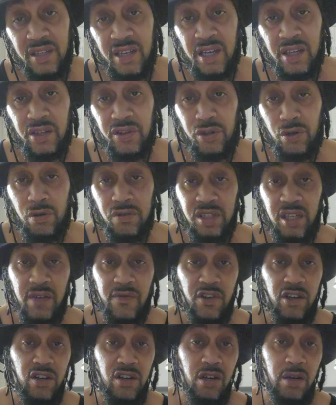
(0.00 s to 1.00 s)
and Neanderthals
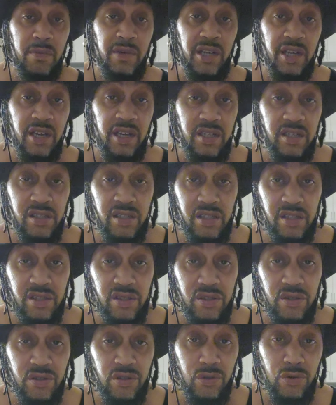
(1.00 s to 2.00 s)
have a common
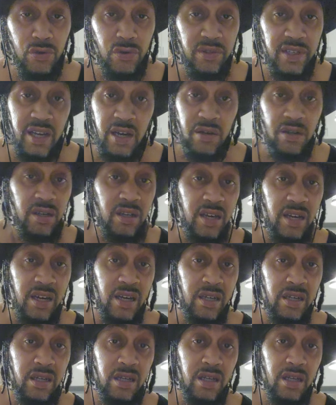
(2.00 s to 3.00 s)
ancestor, down the
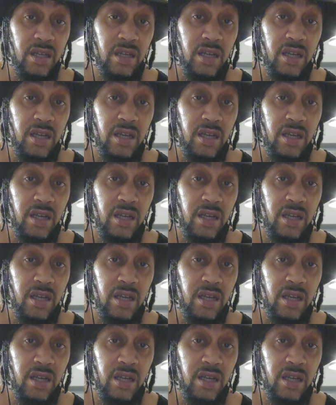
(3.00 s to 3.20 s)
line.